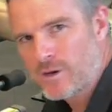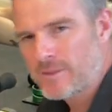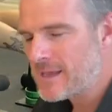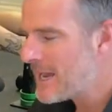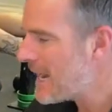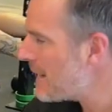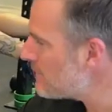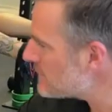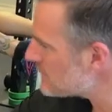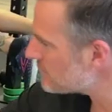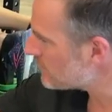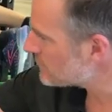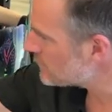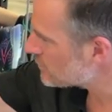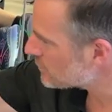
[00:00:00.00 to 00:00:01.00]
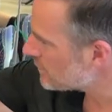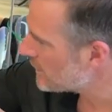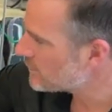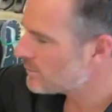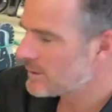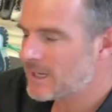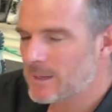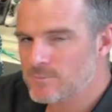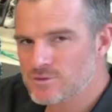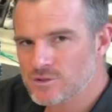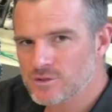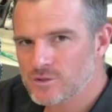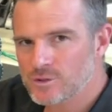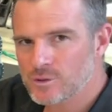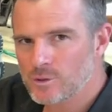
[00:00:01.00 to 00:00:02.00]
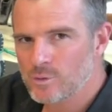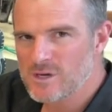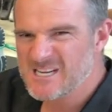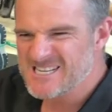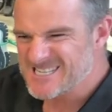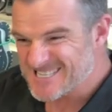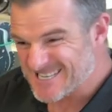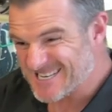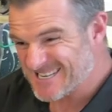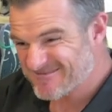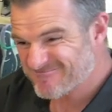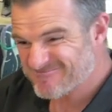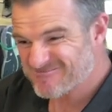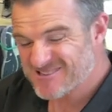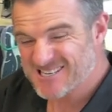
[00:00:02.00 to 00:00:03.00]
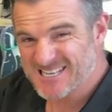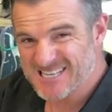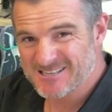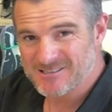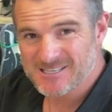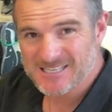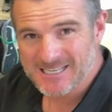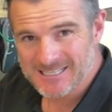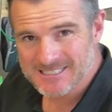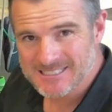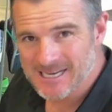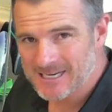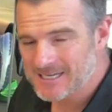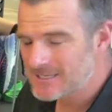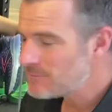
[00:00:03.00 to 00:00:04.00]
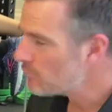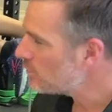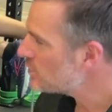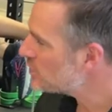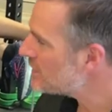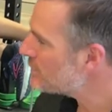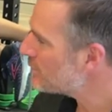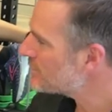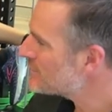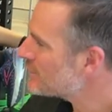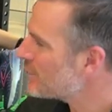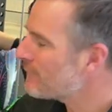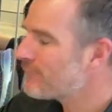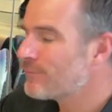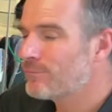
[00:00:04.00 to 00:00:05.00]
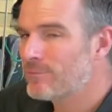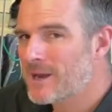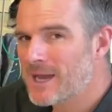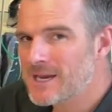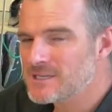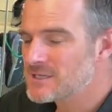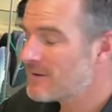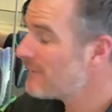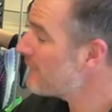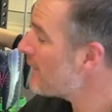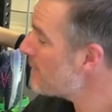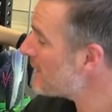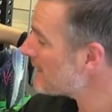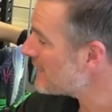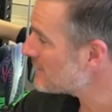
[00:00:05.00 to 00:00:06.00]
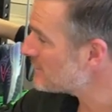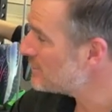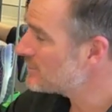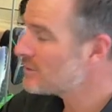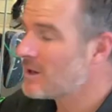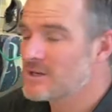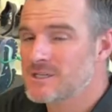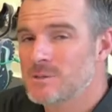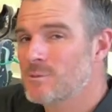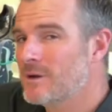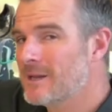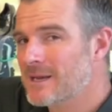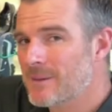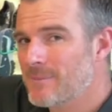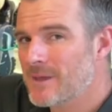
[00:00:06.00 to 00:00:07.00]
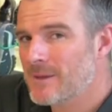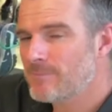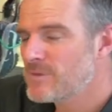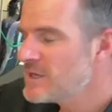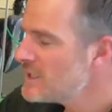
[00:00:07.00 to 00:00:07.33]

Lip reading: The aim is not to try and do a hamstring curl and really get stuck in. She wants to go for range. If I make that too tight, she won't get up there.